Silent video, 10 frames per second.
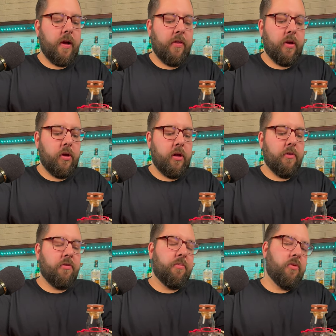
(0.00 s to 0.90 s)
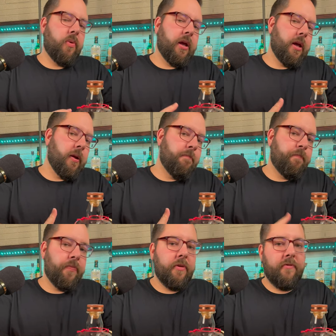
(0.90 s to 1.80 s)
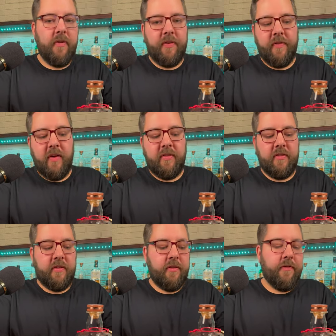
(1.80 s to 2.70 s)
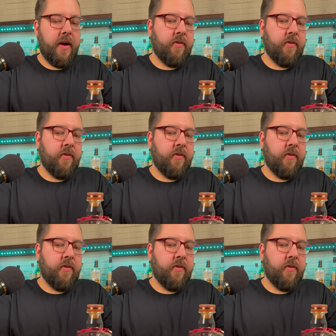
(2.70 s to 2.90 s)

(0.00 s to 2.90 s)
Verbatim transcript: I think you can get this between 55 and 65,